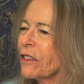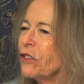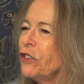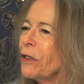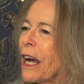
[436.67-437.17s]

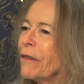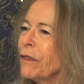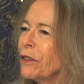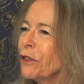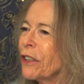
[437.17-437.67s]
Do you have
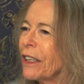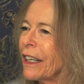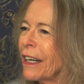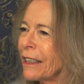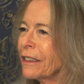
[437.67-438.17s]
a
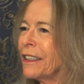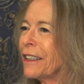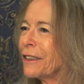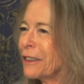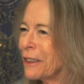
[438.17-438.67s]

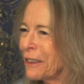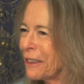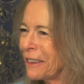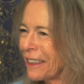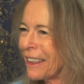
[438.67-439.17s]
Hungarian
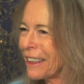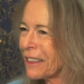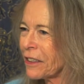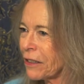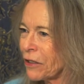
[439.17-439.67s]

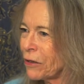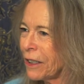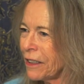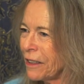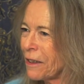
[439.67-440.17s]
ancestry?